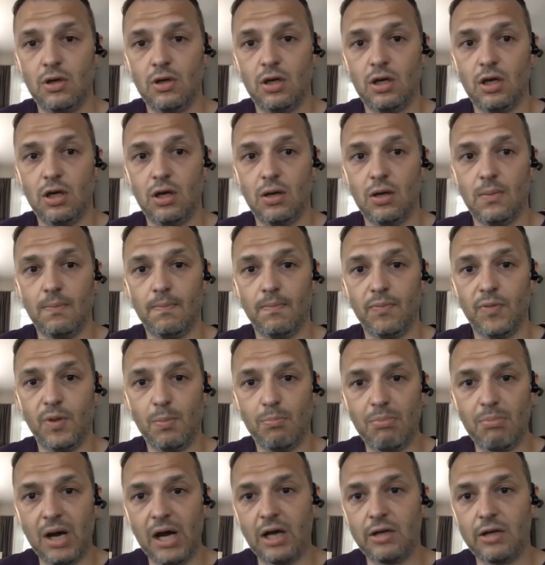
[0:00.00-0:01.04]
the
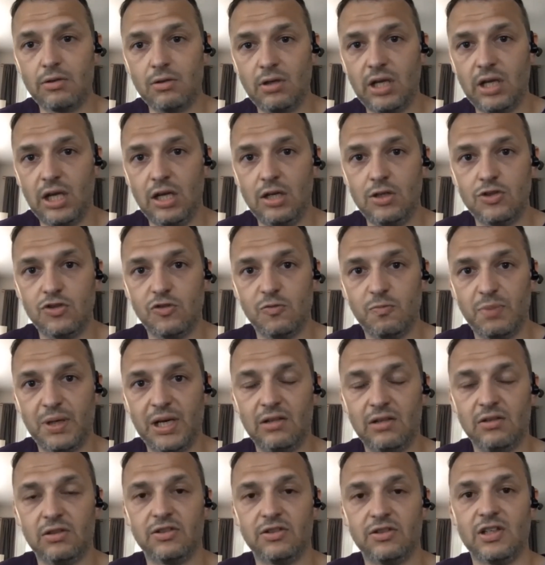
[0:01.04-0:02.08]
modern age of
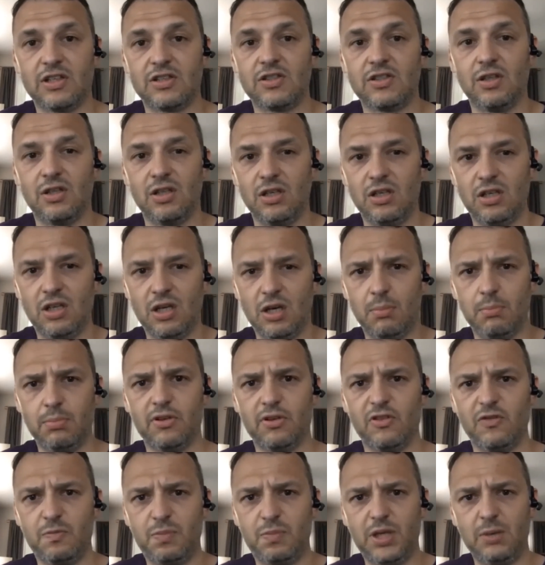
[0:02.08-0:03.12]
politics and the number
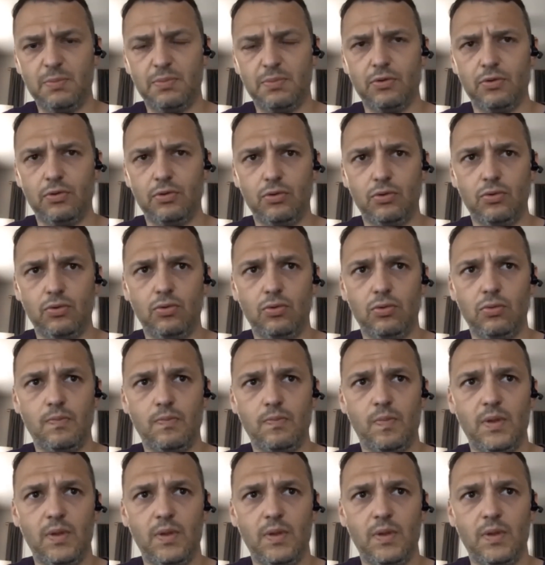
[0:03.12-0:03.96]
of people who